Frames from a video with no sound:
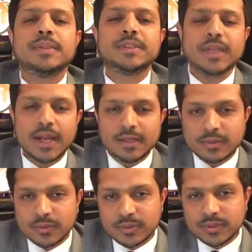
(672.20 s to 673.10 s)

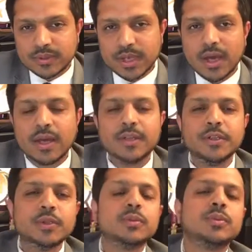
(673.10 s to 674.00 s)
childhood, our
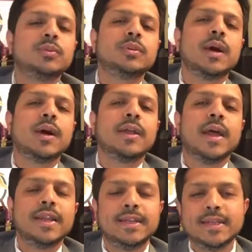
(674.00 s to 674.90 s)
youth, our
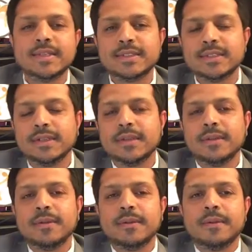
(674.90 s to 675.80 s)
adult,
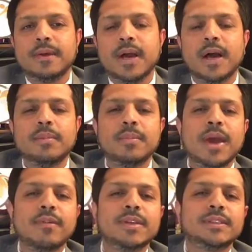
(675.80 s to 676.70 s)
our
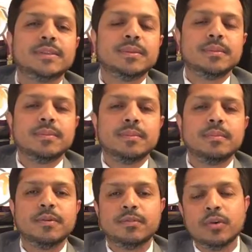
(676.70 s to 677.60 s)
marriage
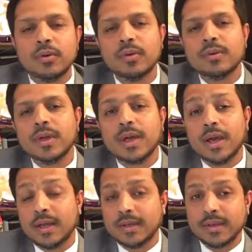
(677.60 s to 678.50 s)
before,
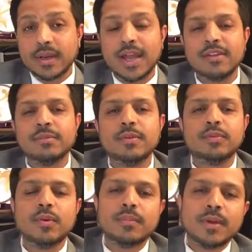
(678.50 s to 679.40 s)
our life
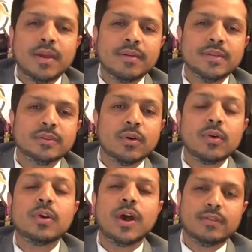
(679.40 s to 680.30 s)
before marriage
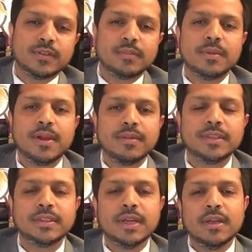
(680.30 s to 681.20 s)
or after
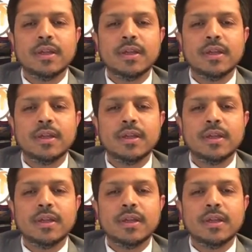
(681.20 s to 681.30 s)
marriage